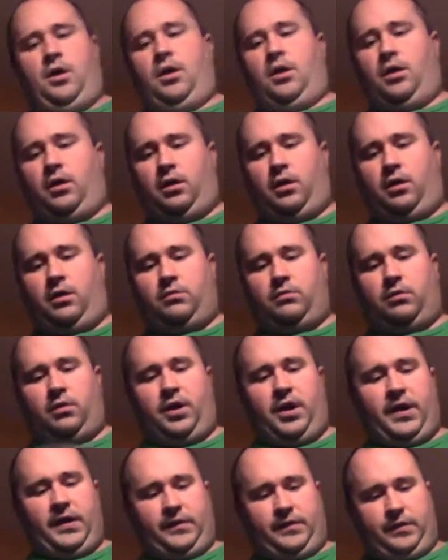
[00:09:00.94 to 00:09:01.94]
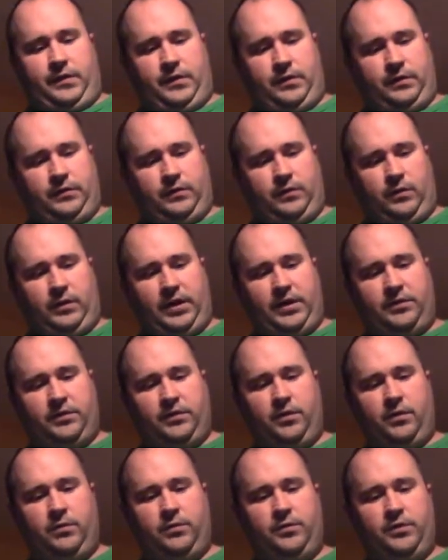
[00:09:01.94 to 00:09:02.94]
Alright, so let's
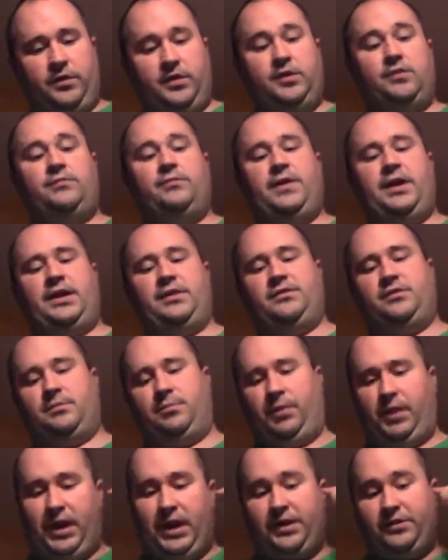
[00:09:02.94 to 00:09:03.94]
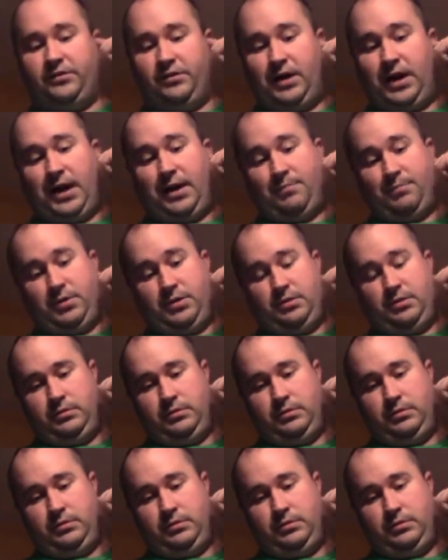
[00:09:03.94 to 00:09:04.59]
go to the advanced supply drop.